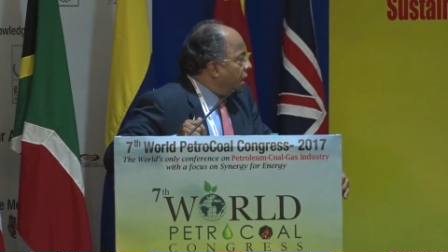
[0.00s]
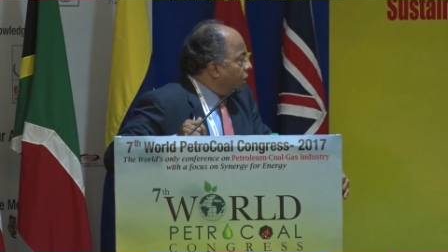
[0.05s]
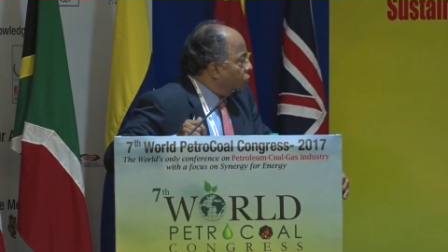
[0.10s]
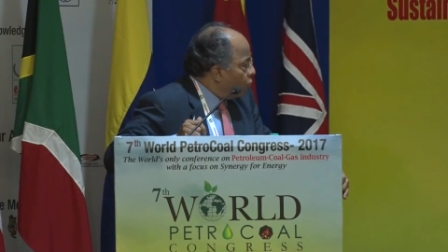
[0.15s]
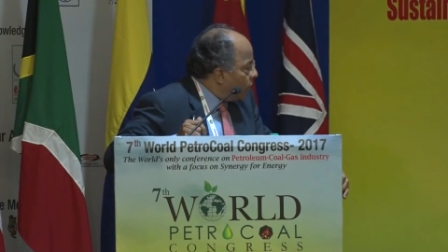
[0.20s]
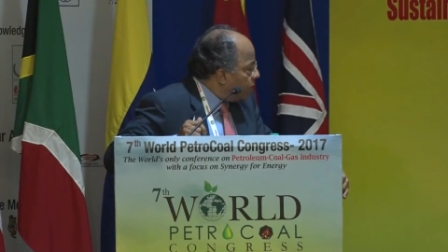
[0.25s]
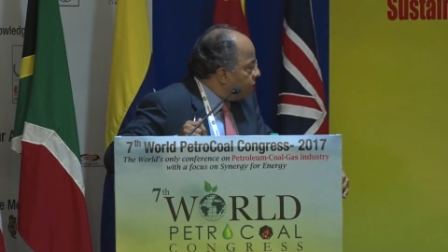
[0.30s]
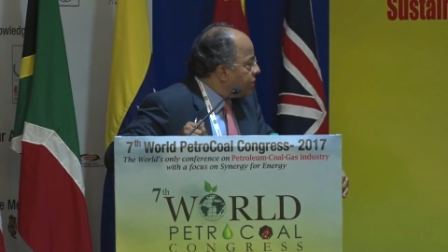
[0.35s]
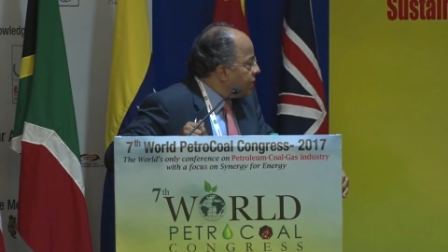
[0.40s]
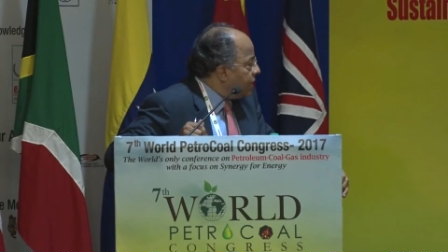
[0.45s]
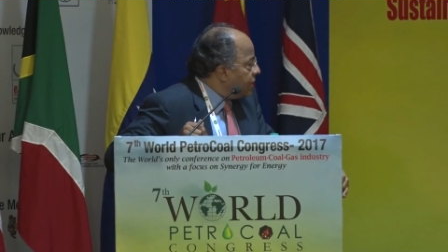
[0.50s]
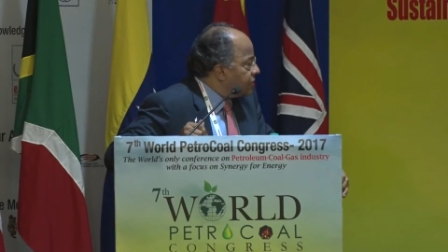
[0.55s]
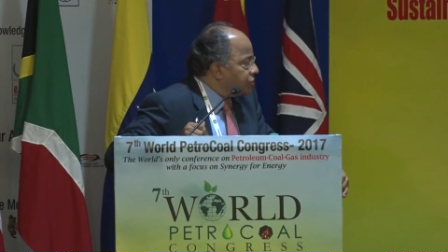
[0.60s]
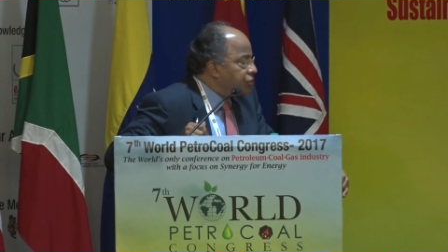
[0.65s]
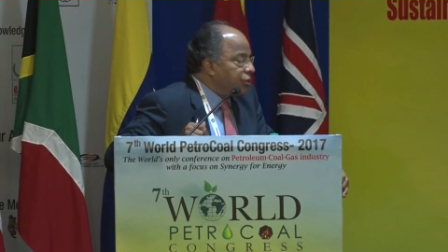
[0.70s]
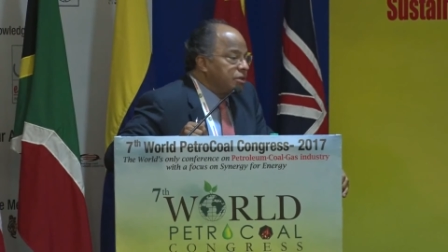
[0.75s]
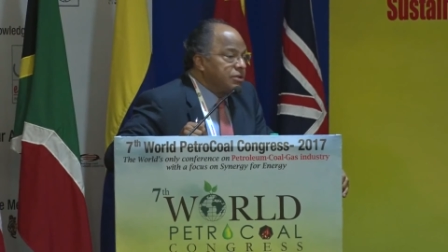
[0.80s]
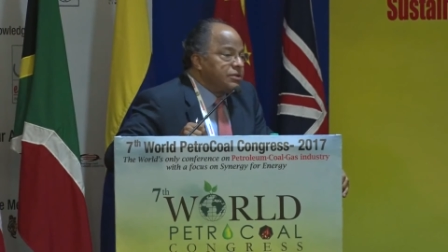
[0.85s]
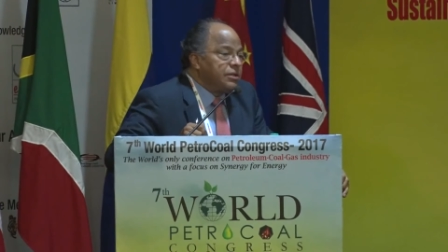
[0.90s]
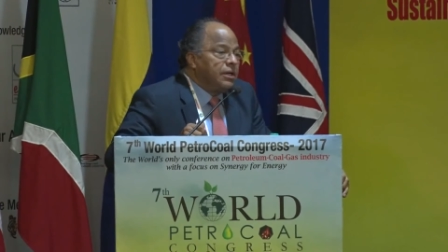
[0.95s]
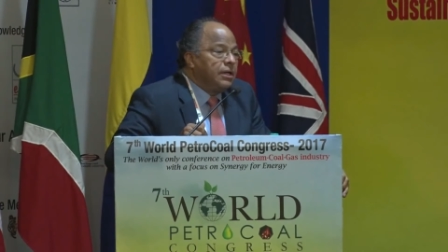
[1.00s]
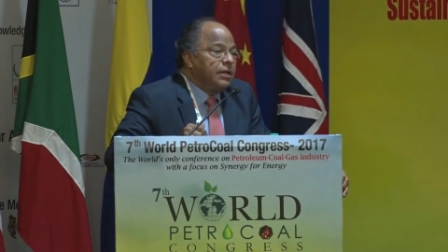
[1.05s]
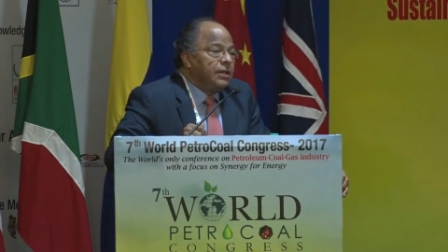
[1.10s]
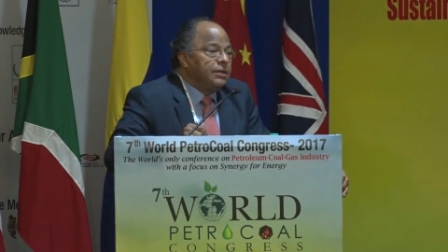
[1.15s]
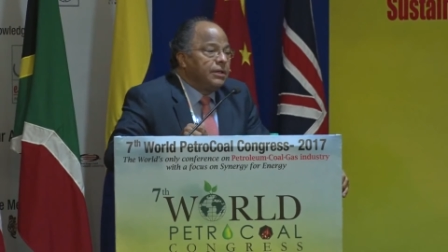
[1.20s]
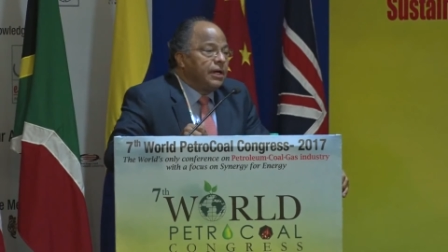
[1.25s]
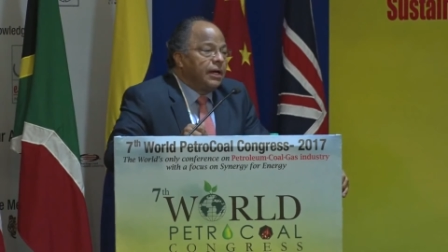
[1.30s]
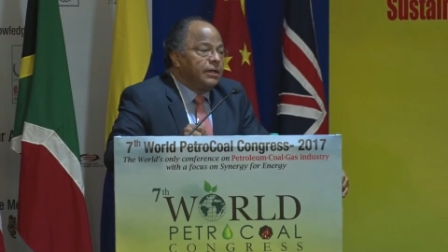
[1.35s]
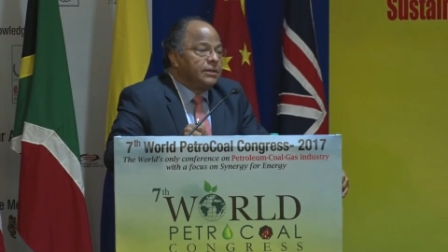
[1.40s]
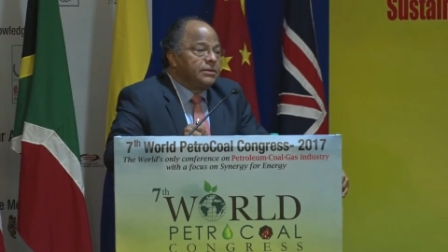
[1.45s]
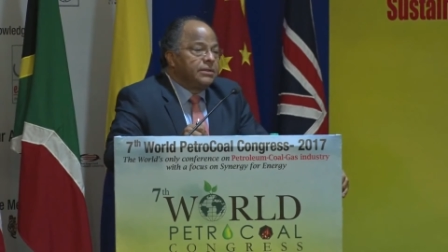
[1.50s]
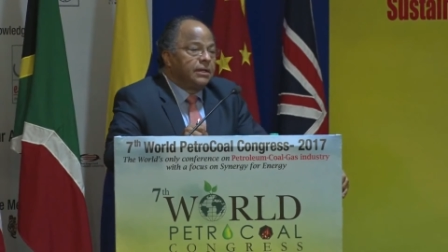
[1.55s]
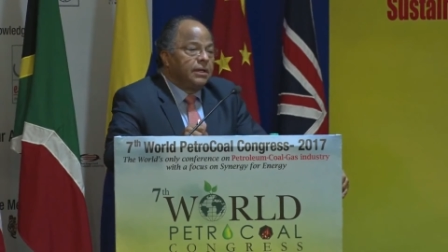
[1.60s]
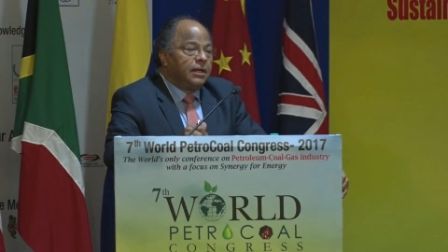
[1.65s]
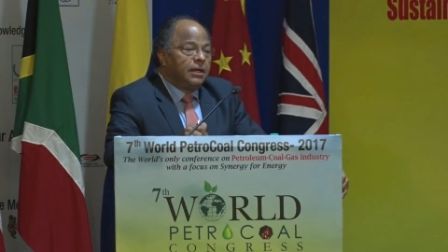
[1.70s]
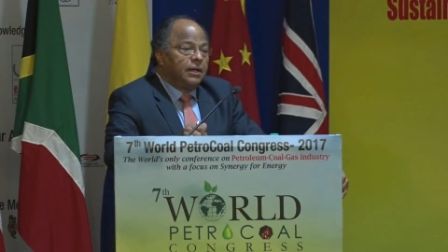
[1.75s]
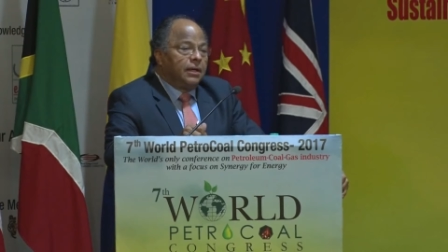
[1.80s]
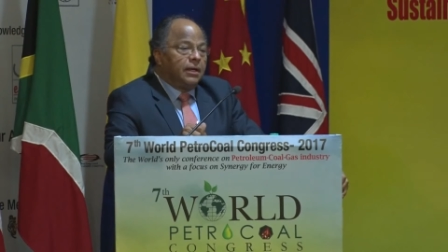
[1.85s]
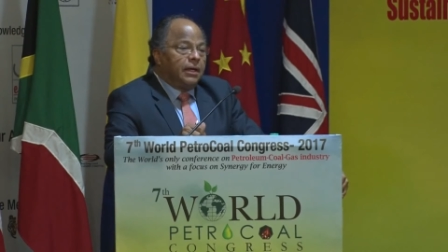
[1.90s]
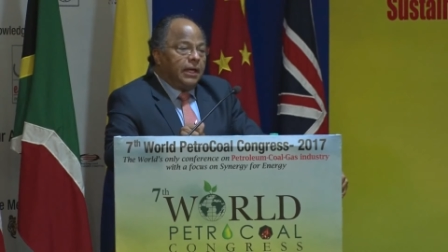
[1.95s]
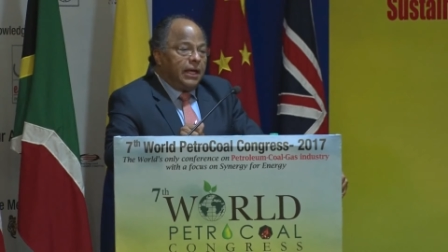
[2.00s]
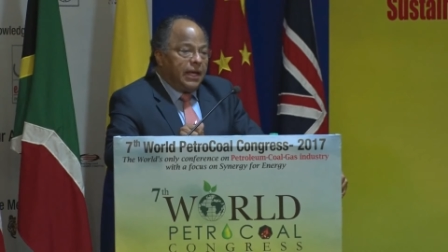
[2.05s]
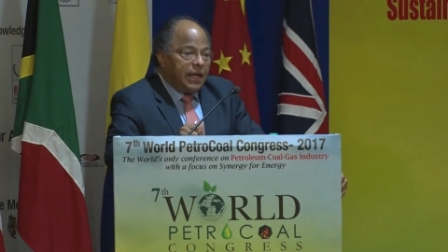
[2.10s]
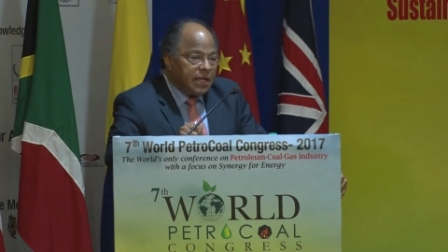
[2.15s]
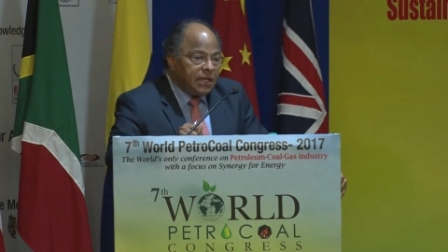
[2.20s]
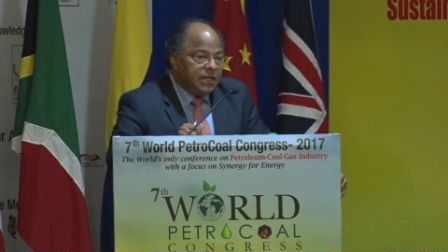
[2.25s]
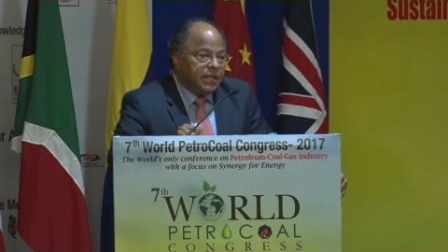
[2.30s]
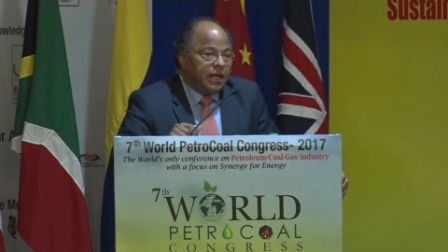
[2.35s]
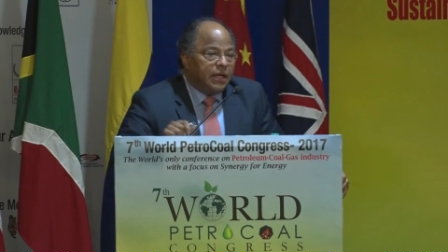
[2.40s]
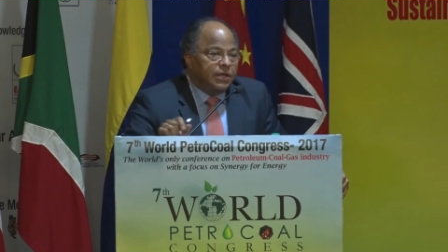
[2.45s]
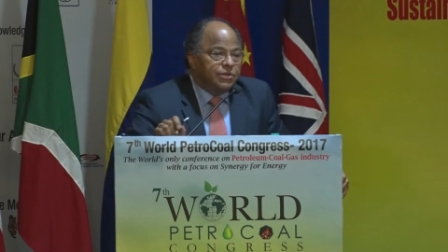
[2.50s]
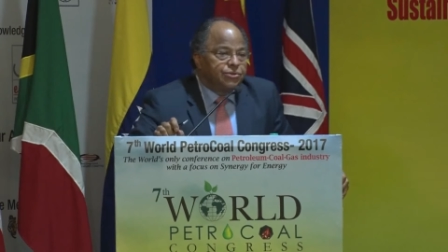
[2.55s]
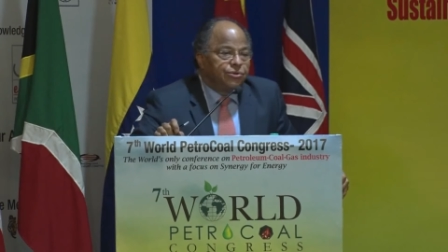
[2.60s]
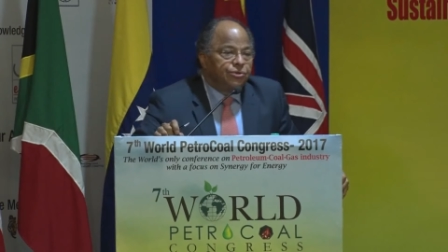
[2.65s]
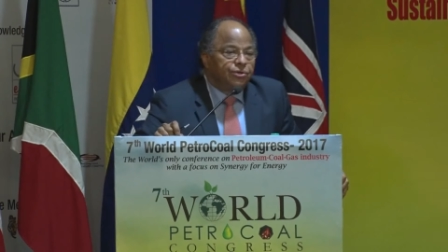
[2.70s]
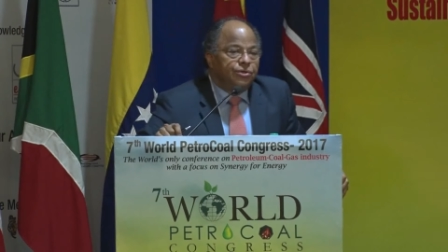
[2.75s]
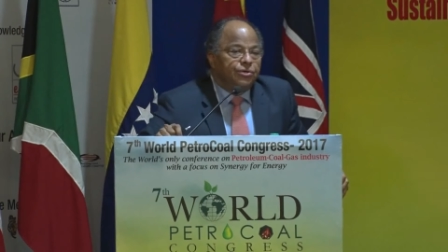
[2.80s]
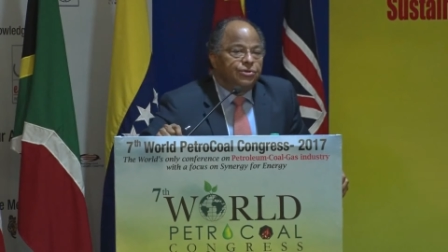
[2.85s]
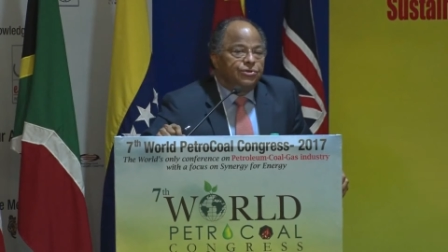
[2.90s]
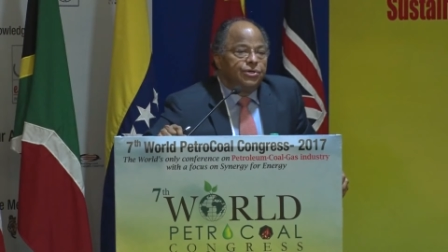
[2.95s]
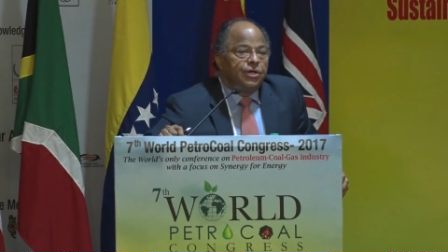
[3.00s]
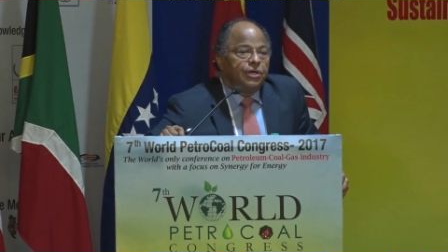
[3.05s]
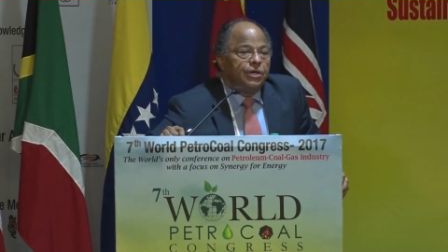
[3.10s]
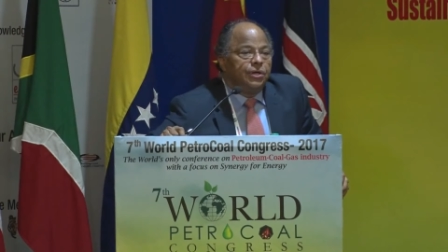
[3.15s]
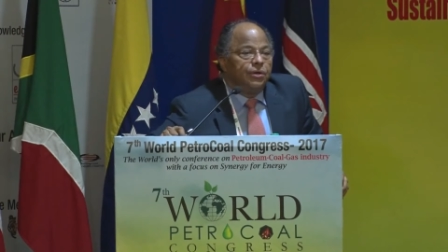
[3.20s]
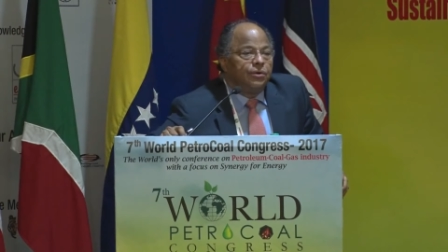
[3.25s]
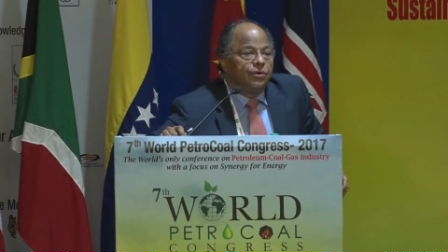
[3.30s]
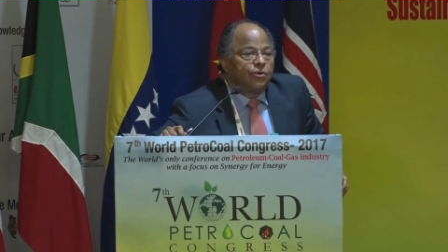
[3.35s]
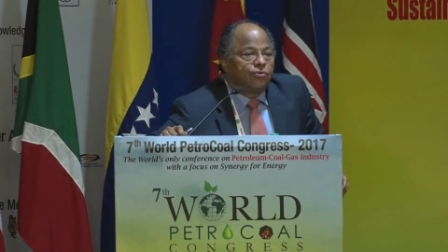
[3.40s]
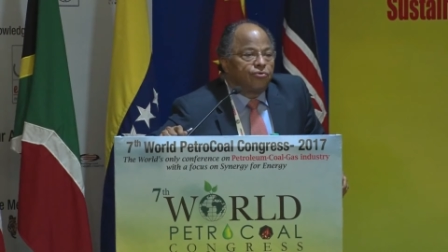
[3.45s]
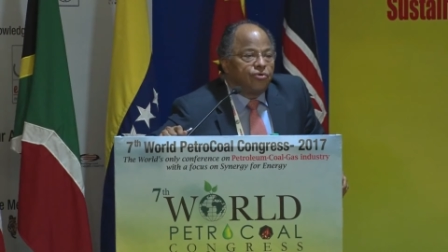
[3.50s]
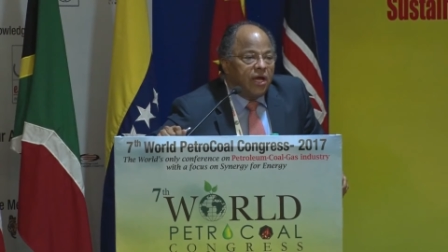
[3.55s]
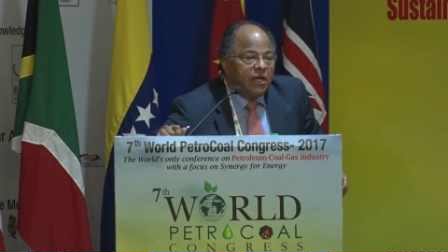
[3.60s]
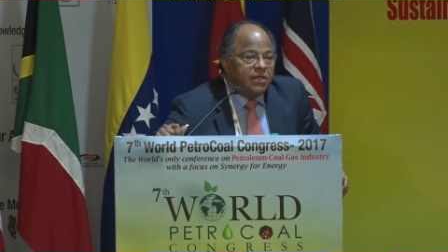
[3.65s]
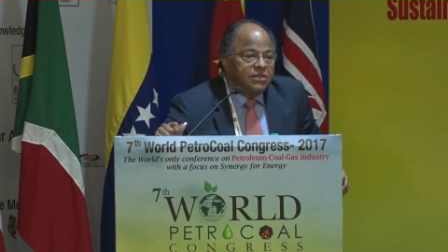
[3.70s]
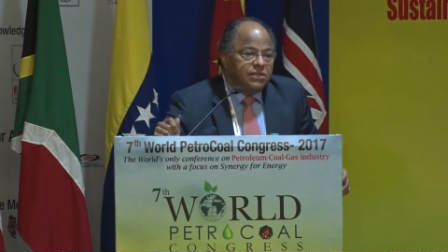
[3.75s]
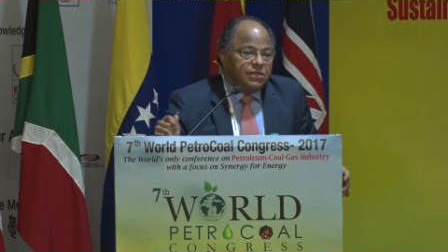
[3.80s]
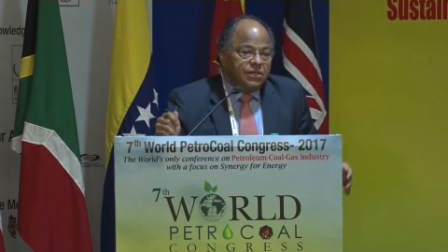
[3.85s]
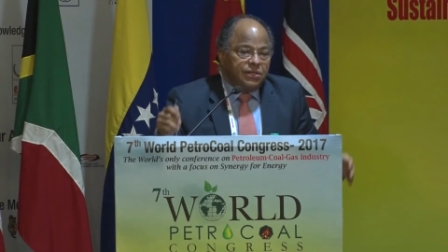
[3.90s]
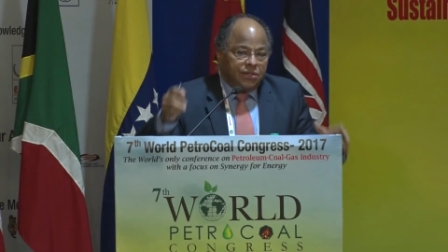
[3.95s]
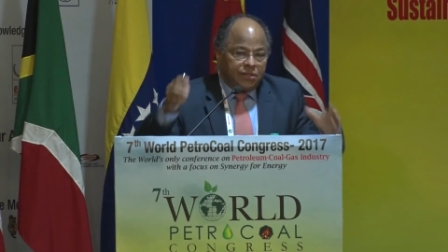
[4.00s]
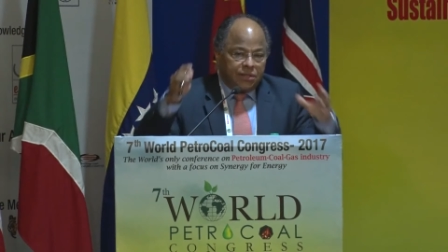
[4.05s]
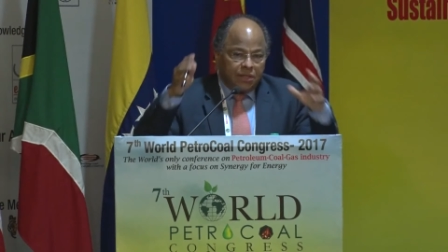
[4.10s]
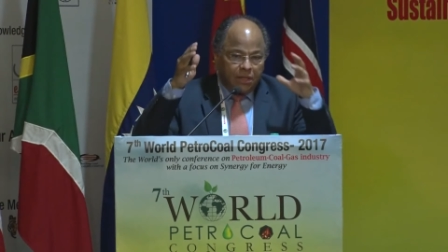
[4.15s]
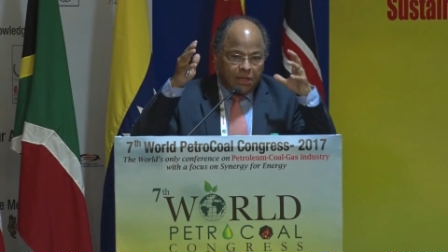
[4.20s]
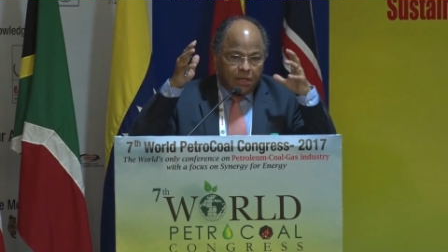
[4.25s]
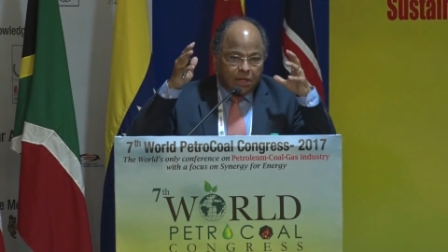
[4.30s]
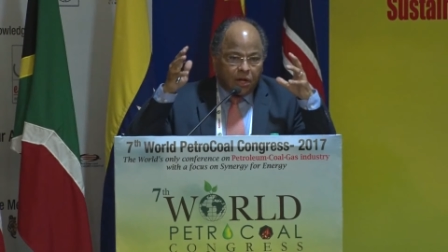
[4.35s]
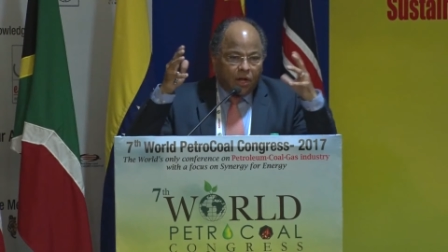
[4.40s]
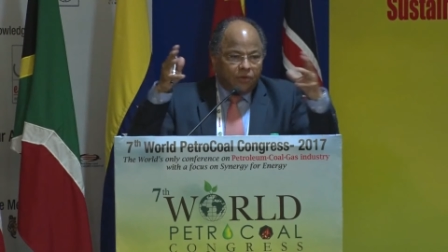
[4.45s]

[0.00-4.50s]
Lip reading: and we think certainly that India should continue creating the